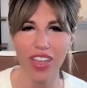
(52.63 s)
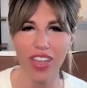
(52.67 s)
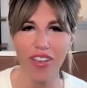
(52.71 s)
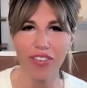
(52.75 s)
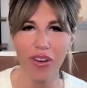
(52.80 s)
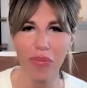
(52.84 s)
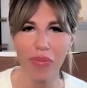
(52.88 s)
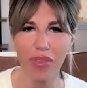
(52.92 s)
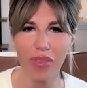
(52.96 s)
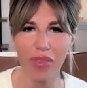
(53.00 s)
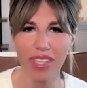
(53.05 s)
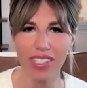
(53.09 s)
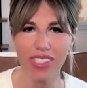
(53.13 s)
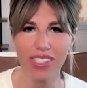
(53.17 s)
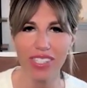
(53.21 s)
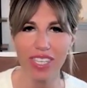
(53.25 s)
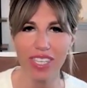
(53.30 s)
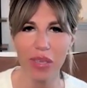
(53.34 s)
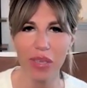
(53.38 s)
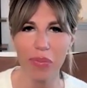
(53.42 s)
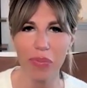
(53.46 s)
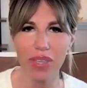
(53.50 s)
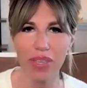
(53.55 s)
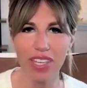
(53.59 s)
from the
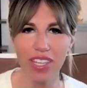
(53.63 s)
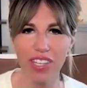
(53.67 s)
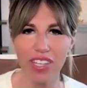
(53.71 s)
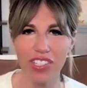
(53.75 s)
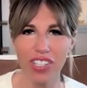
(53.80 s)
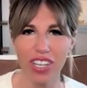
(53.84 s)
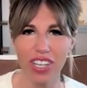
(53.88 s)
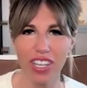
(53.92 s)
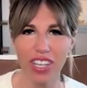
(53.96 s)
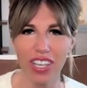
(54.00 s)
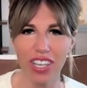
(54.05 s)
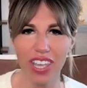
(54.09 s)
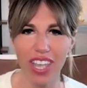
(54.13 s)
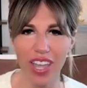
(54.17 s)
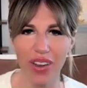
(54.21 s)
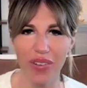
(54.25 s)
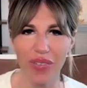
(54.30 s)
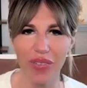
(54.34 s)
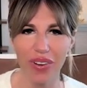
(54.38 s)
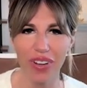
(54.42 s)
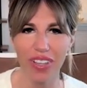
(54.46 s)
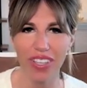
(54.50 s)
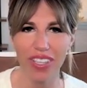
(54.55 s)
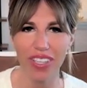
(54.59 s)
CPG
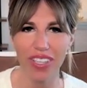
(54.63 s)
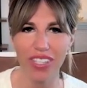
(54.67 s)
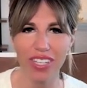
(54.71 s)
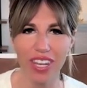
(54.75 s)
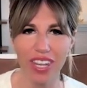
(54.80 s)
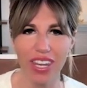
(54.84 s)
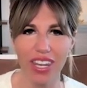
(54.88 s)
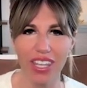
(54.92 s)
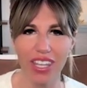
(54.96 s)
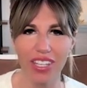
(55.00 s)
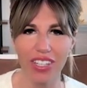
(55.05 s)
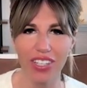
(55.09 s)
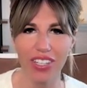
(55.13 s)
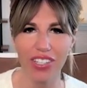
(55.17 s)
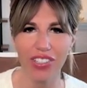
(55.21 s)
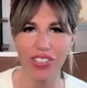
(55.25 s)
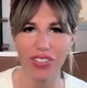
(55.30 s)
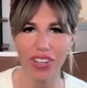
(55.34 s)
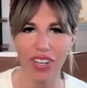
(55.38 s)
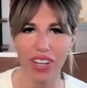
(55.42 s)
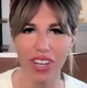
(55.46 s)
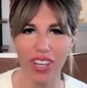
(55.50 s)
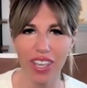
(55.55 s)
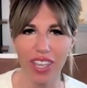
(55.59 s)
and real estate
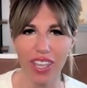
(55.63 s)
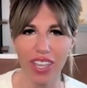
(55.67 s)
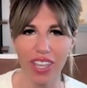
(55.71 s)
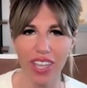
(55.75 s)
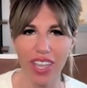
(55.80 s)
industry.